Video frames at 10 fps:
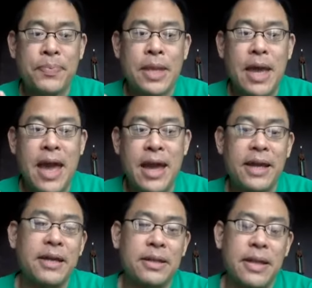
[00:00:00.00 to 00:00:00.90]
and
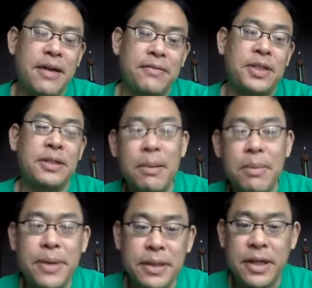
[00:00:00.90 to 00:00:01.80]
I have some
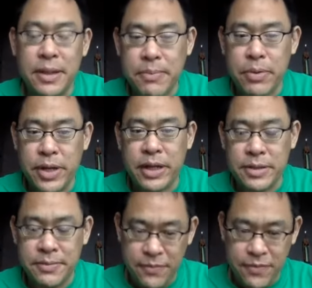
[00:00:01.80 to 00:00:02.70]
ability to
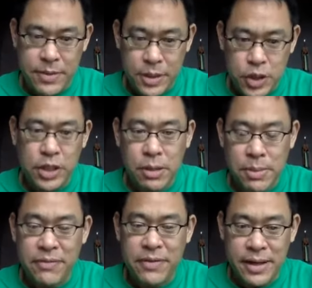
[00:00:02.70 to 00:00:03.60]
predict from the genome
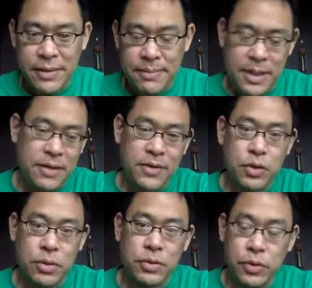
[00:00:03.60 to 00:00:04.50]
of an
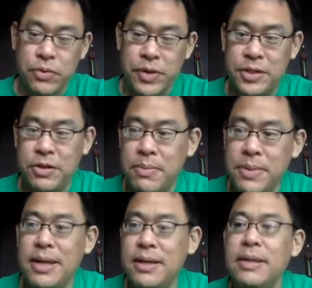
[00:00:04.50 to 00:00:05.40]
individual Northwest
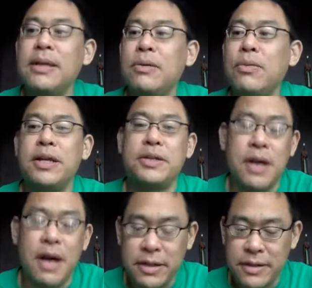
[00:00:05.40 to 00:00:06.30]
European what his
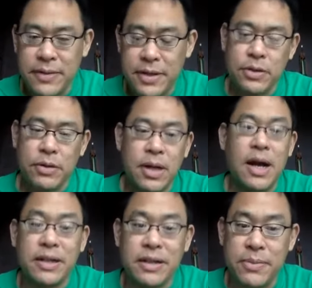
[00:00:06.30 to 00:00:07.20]
or her
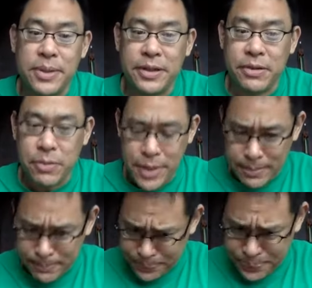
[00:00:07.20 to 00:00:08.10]
cognitive ability will
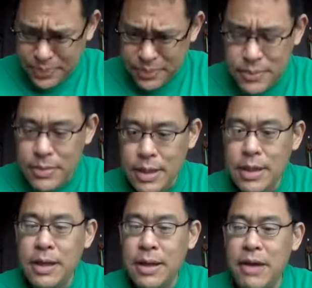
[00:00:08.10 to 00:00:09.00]
be.
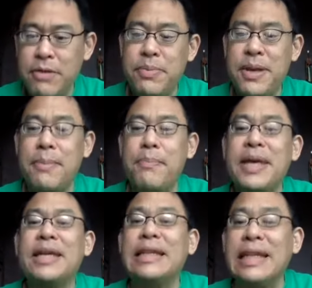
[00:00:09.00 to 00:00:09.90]
It would be a
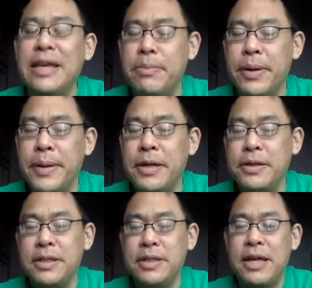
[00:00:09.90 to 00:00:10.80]
big leap
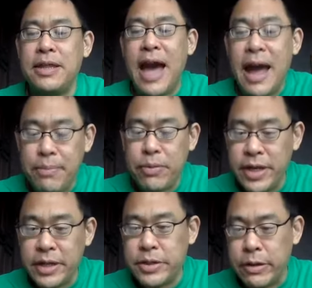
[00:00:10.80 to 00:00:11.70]
to take that
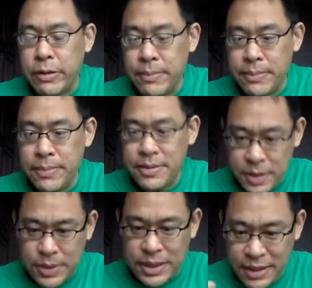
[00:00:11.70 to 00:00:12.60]
predictor, the
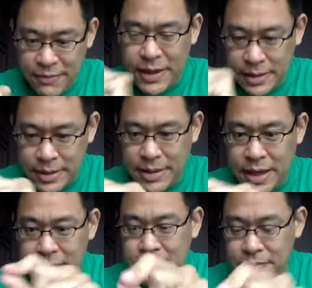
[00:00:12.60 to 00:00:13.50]
specific
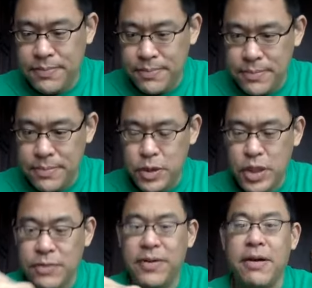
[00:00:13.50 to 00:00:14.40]
set of
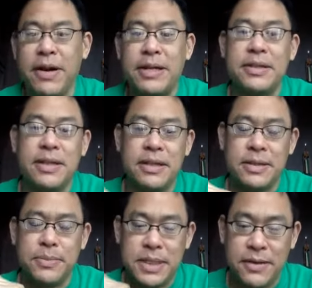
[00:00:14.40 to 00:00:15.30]
gene variants and the
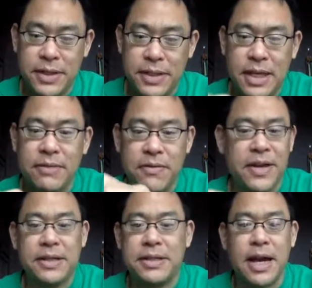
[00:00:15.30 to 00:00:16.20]
specific set of
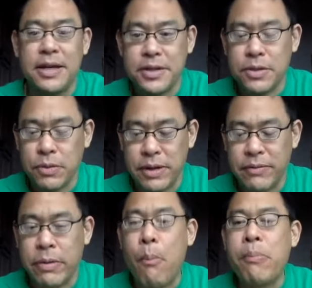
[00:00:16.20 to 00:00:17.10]
effect sizes or
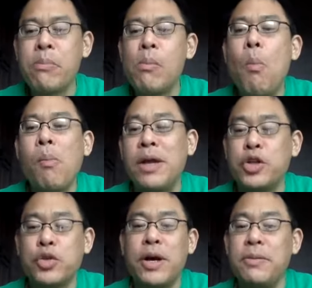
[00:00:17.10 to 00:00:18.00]
whatever,
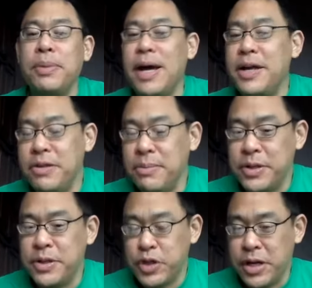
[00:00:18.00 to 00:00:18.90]
and try to apply it to a
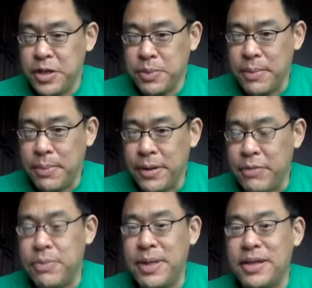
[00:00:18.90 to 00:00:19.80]
bunch of Chinese people. It
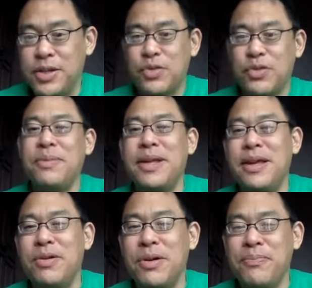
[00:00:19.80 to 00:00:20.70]
would be
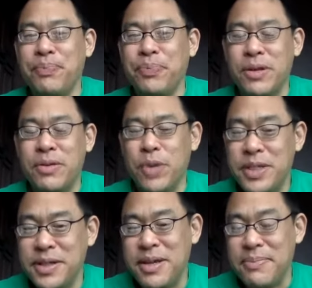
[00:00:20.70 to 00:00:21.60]
extremely
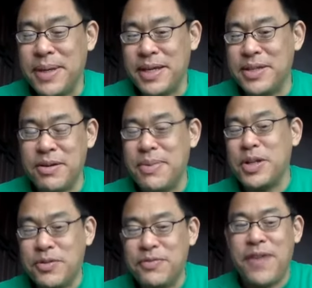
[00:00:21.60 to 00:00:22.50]
risky because there are a
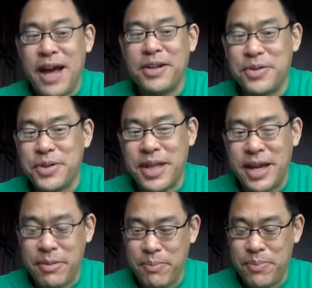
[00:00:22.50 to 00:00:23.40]
bunch of factors
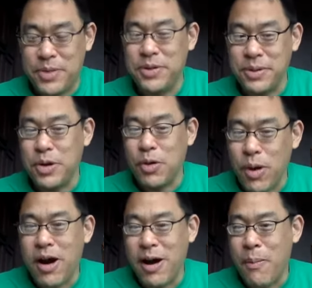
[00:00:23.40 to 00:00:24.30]
that could go
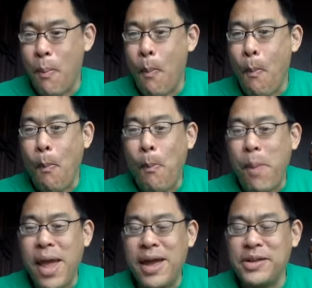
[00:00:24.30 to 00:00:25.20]
wrong. Mm-hmm.
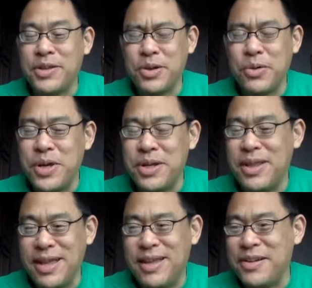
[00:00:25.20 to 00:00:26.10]
And so
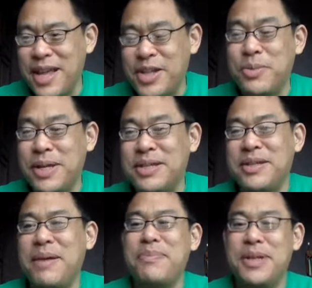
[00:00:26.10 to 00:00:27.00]
that should be a
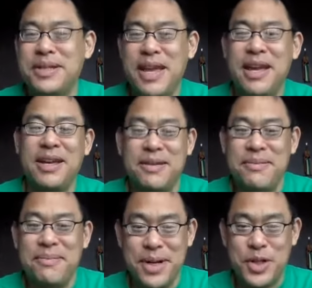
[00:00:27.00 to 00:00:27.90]
step that's taken
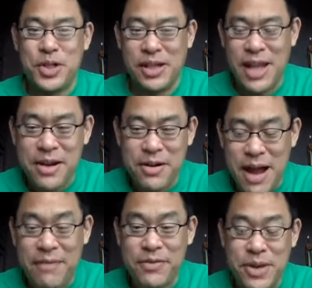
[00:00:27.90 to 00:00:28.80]
much later,
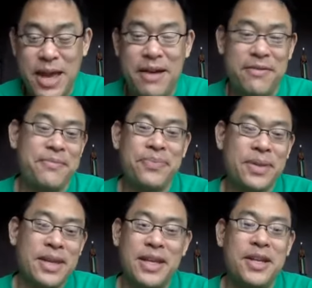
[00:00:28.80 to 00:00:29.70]
after we have,
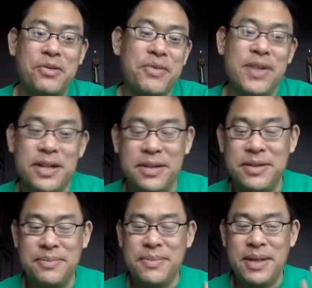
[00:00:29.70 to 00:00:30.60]
we've done
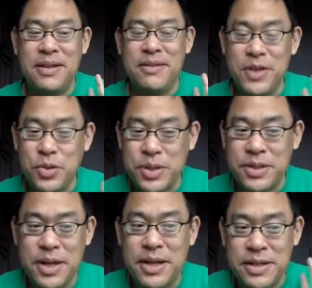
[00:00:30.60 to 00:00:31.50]
individual
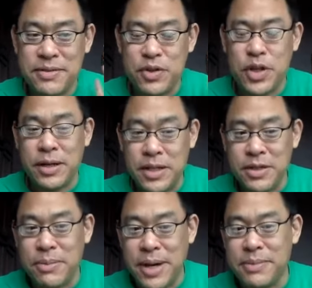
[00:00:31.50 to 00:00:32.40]
studies of Chinese
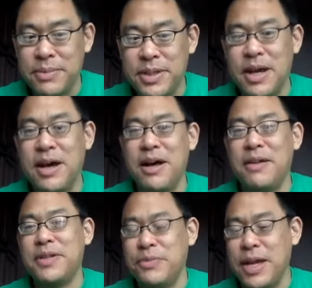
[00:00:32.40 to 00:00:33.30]
all by
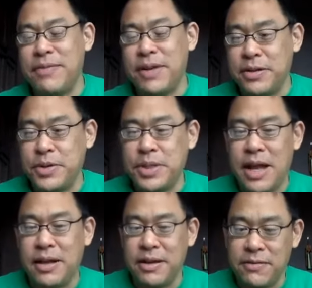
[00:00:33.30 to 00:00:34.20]
themselves, and we have an
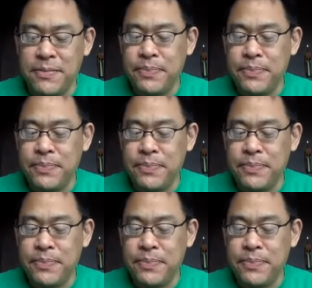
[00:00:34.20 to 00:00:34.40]
understanding of